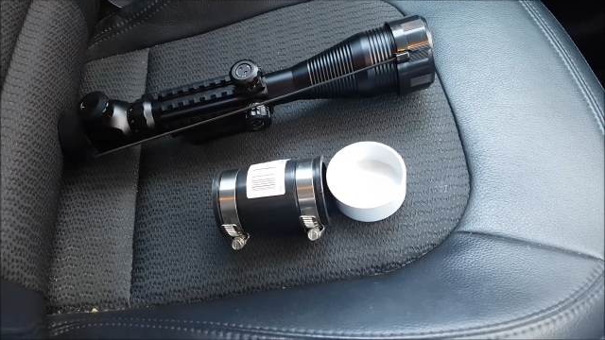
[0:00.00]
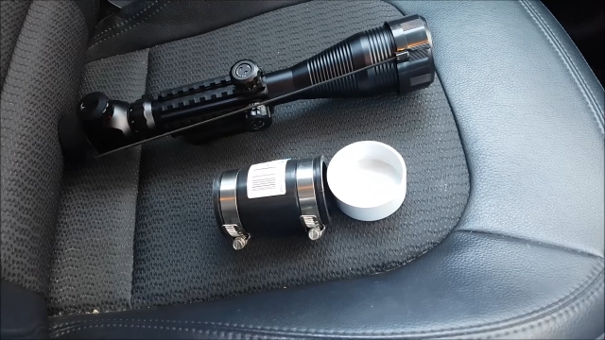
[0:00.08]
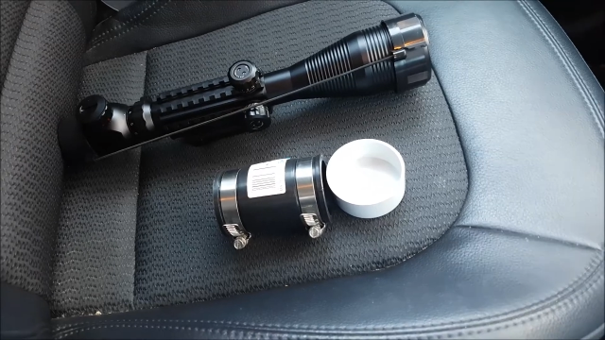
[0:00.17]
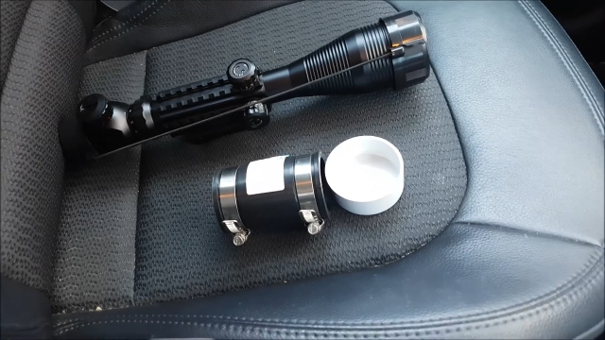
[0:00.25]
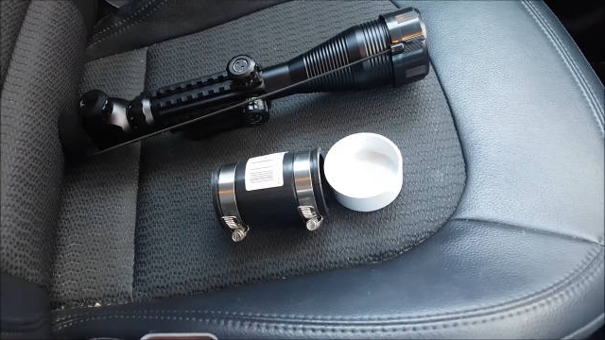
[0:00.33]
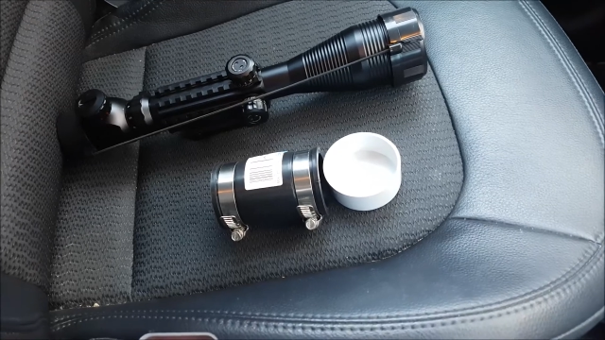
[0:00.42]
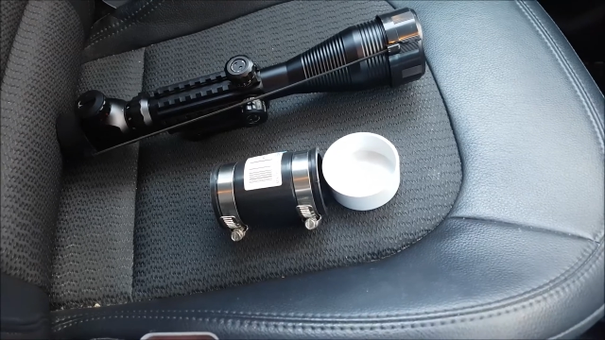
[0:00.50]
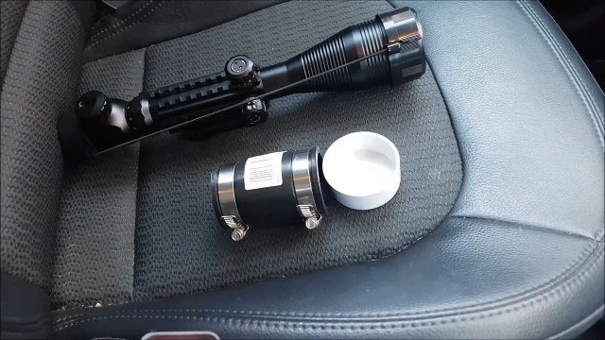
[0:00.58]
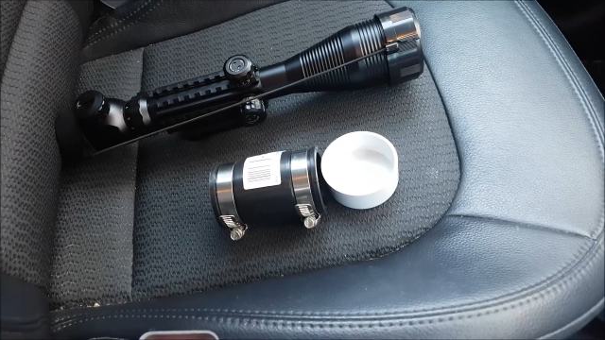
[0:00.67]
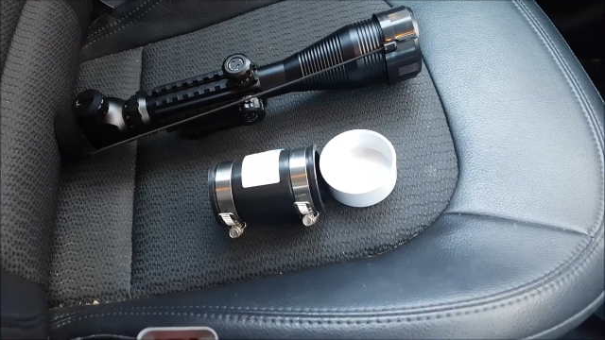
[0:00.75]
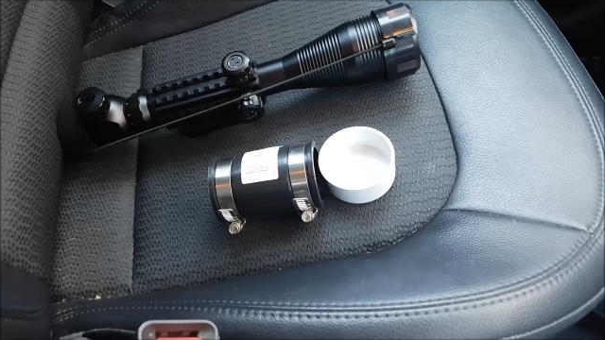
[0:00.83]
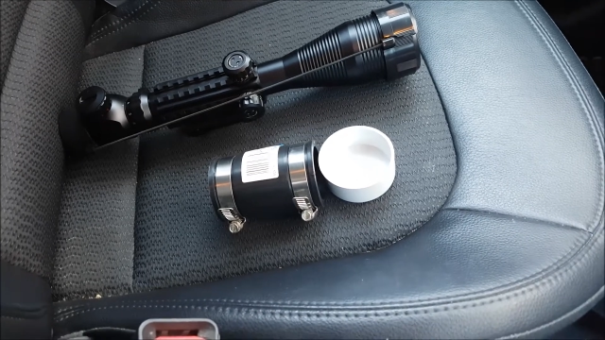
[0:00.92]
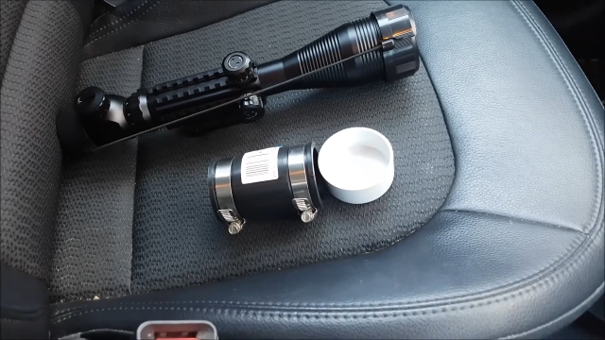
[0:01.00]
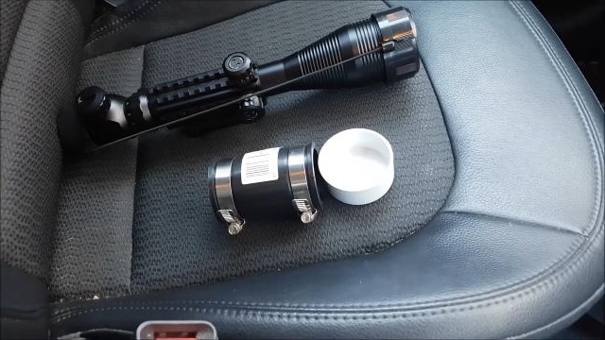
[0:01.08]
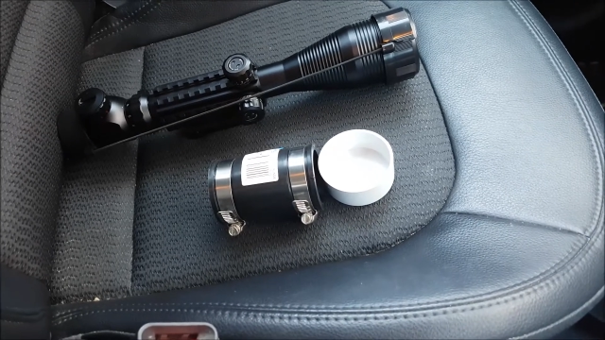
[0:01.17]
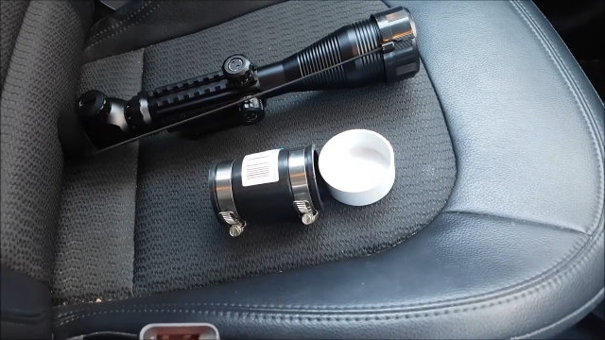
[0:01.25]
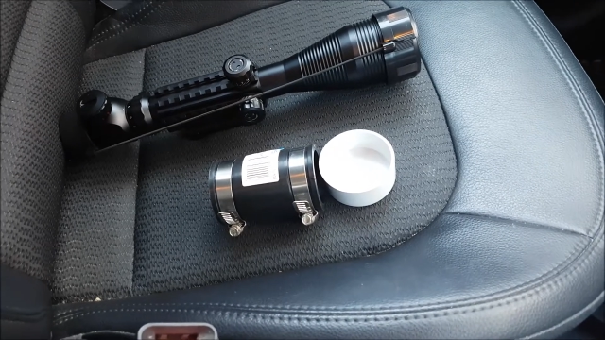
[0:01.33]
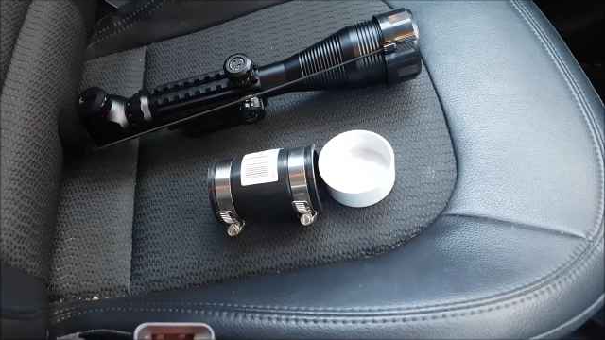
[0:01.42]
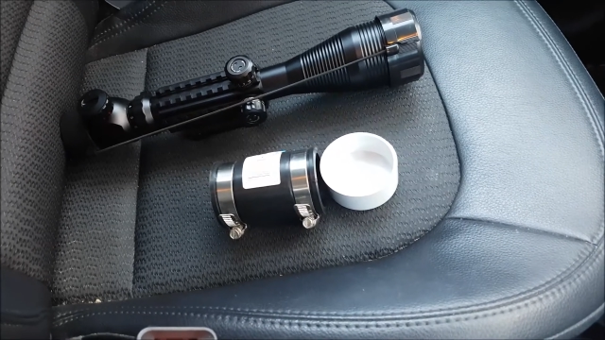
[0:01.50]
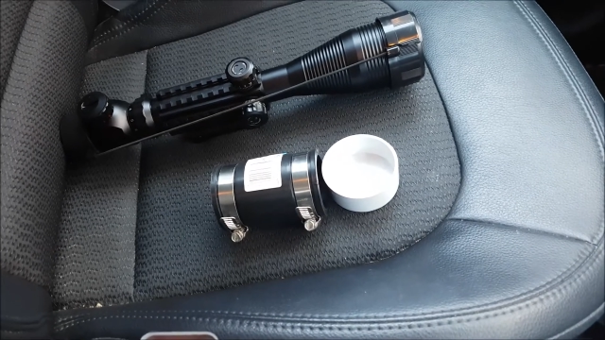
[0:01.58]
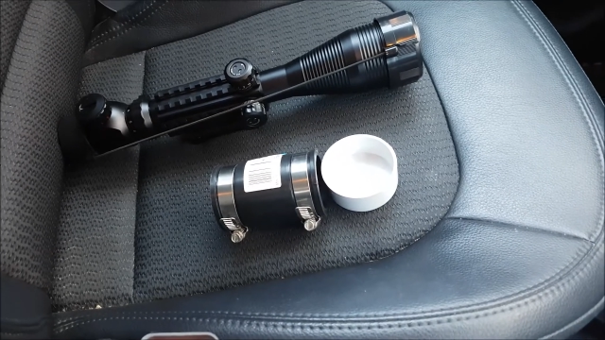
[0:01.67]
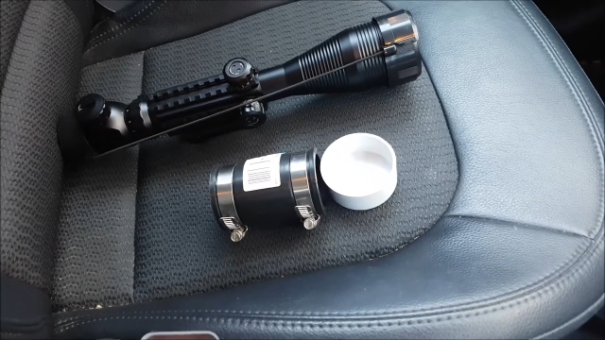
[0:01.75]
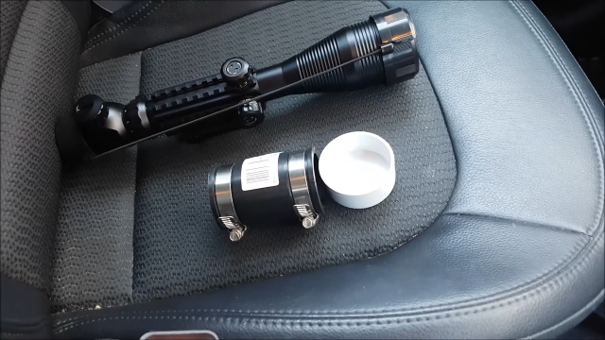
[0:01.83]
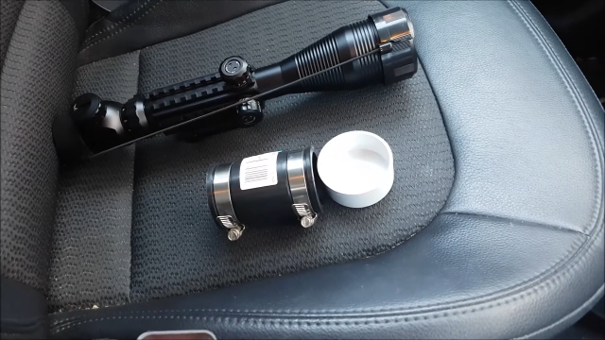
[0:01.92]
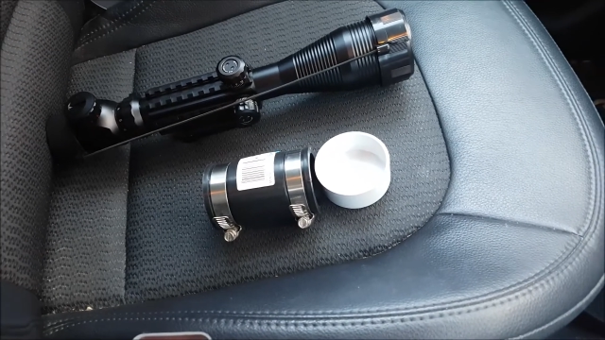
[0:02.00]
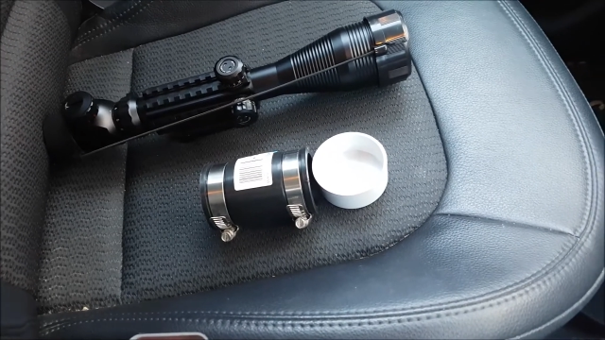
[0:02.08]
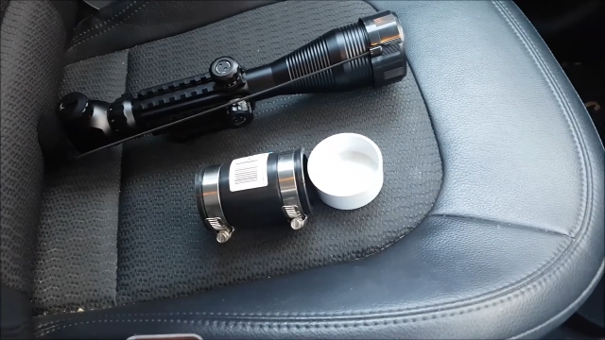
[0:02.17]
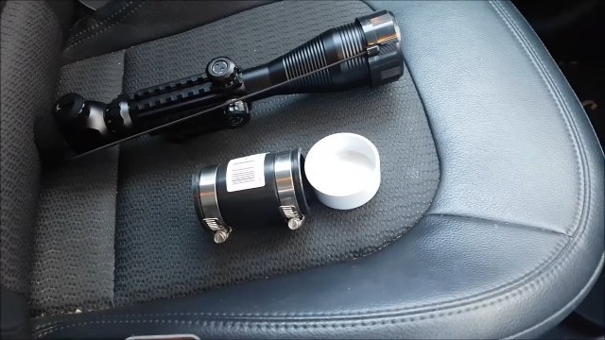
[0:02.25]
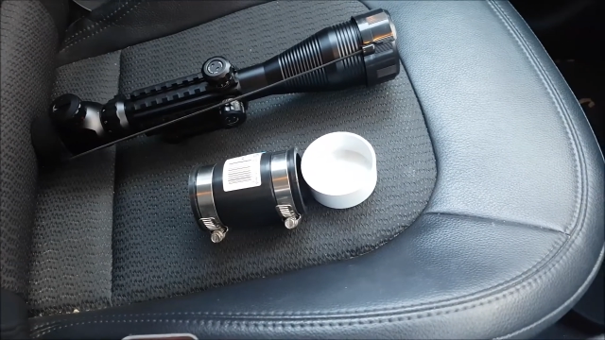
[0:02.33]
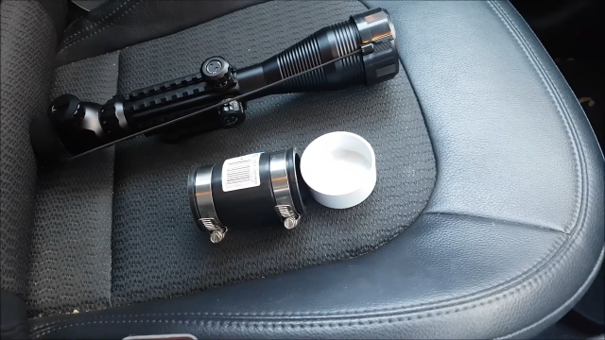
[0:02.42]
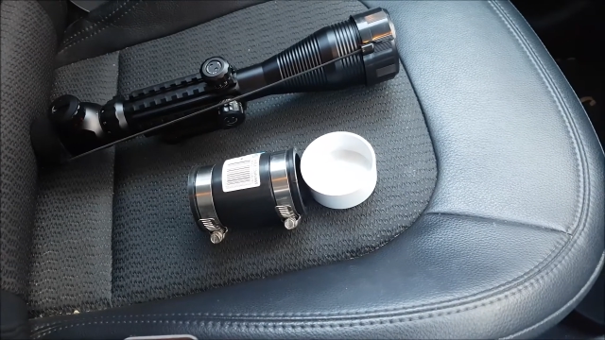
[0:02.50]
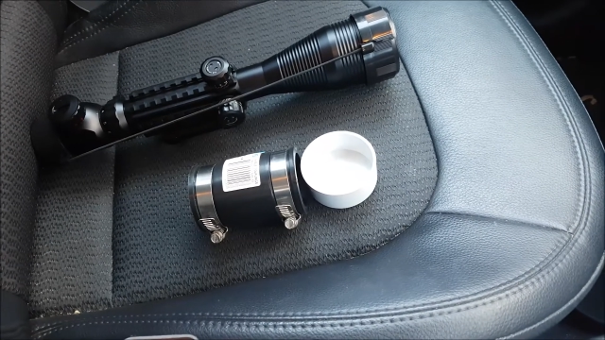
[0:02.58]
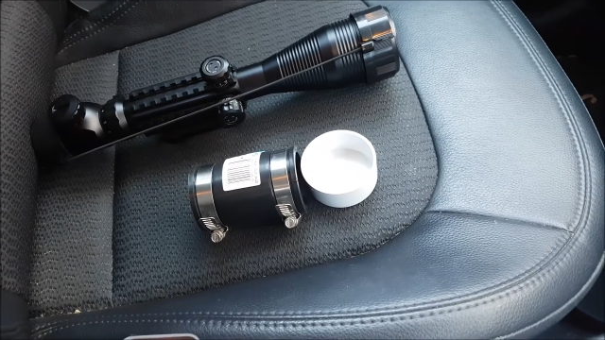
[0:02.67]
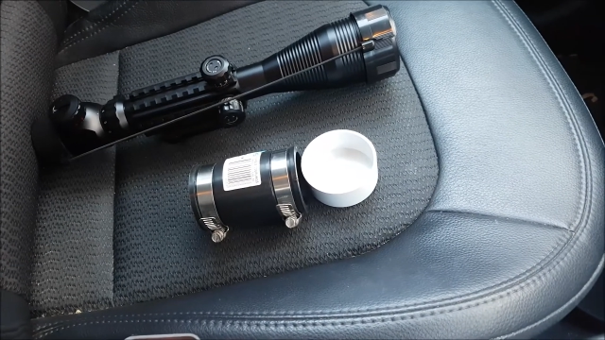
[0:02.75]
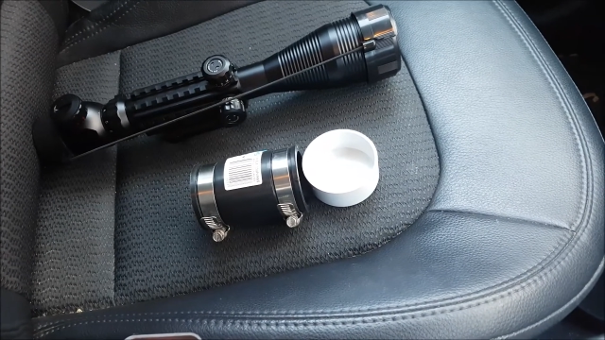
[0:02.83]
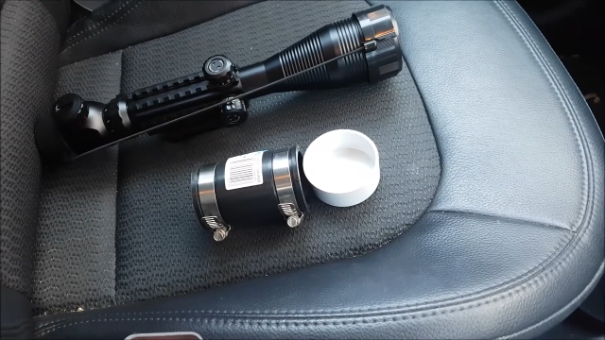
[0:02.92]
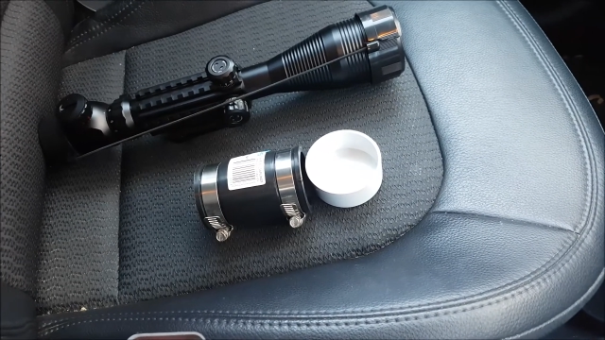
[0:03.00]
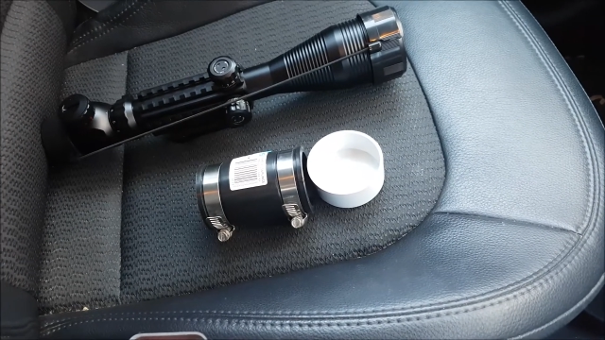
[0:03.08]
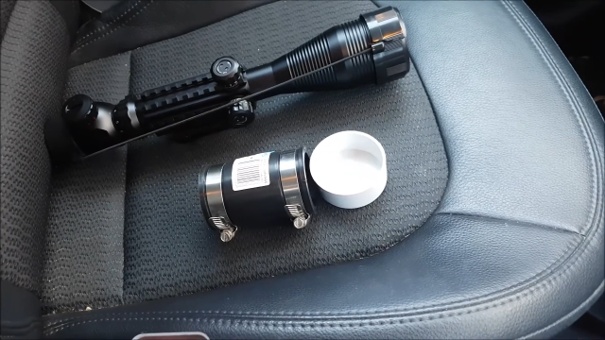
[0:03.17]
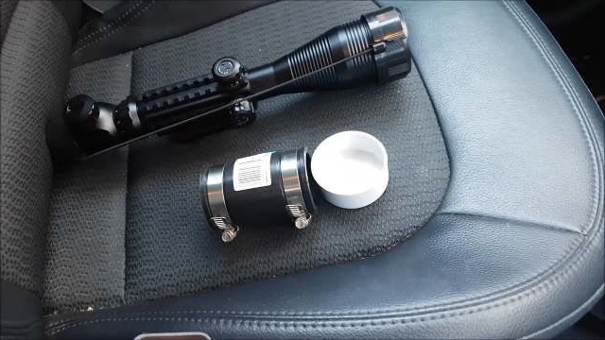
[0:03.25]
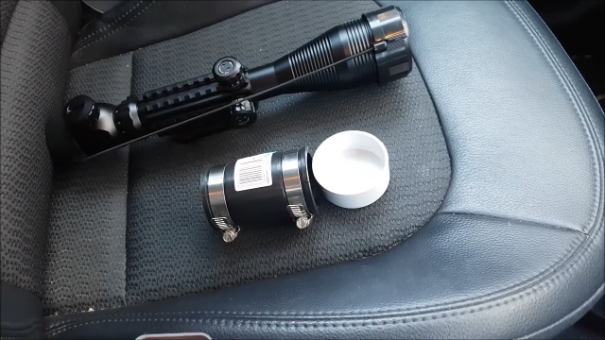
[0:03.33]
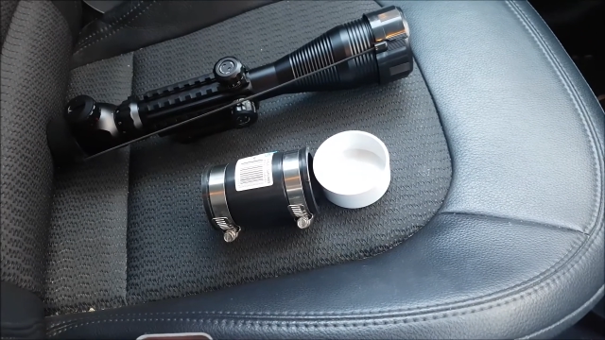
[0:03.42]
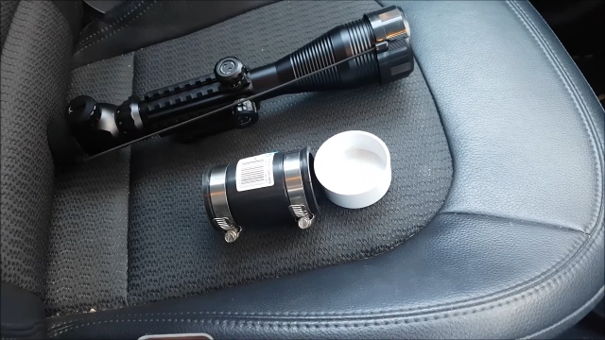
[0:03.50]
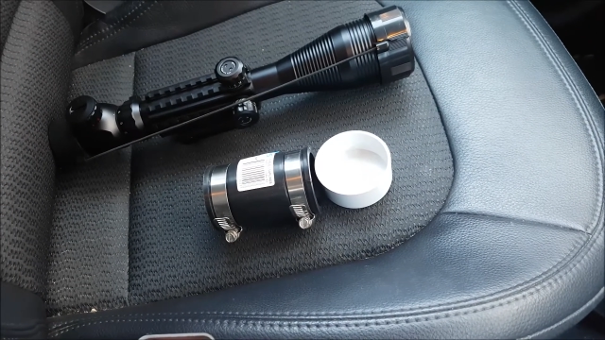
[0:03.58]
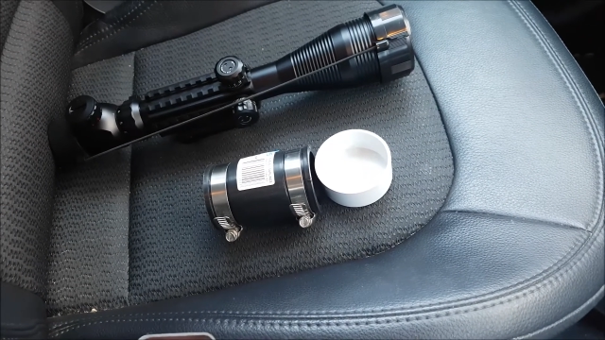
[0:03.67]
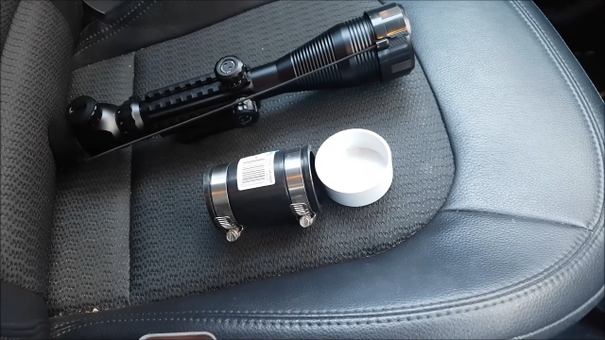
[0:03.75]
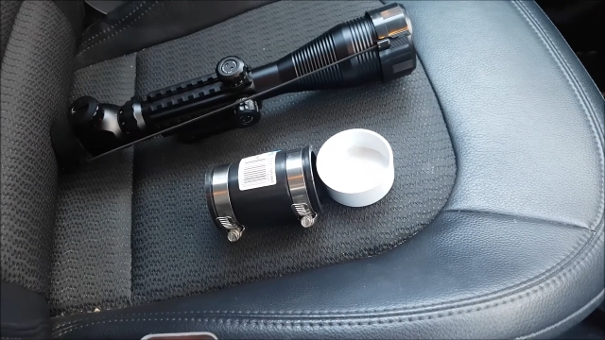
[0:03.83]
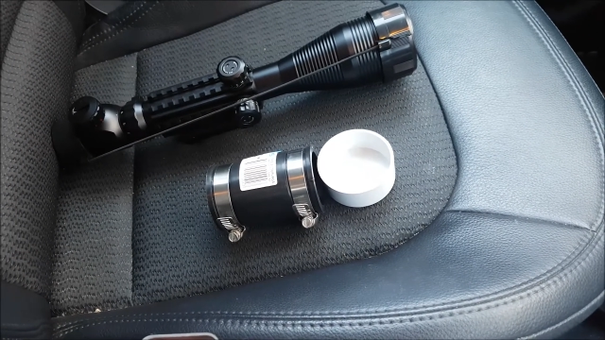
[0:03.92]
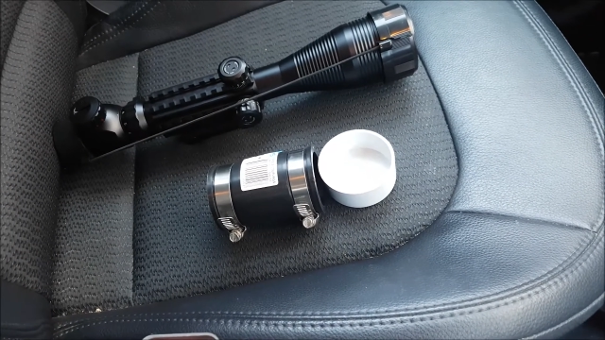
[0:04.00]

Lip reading: [unreadable: no face in view]